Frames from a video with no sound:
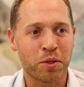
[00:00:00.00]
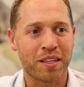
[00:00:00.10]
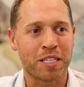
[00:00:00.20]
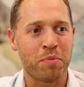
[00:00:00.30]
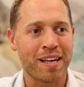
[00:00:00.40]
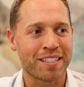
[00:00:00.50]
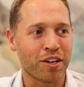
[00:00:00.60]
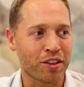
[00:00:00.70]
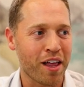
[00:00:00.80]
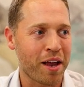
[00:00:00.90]
what the space
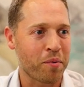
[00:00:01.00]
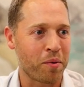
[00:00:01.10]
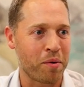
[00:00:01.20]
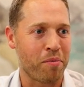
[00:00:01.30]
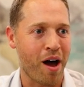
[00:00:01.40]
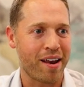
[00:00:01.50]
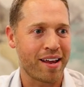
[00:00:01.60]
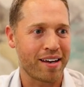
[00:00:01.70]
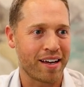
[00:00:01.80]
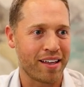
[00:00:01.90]
looked like when we bought
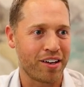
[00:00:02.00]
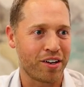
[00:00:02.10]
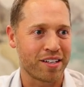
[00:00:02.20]
it. There you